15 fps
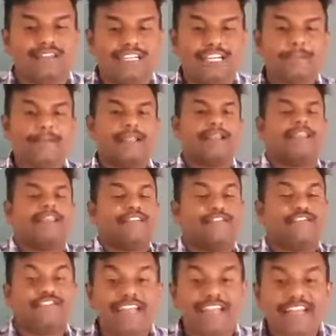temporarily
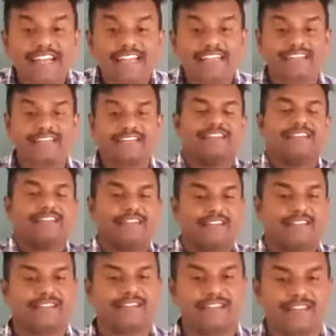fail
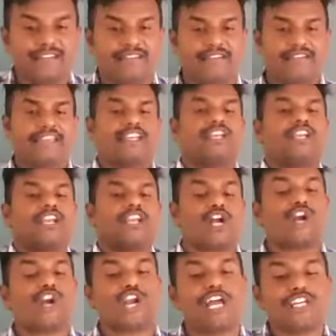in
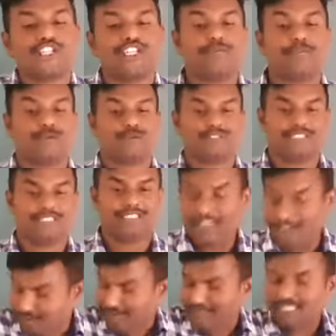contraction process.
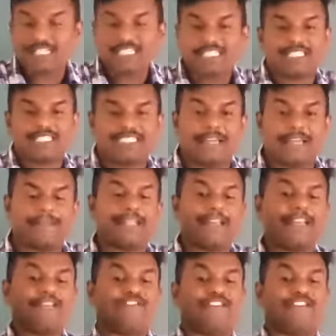Our muscles temporarily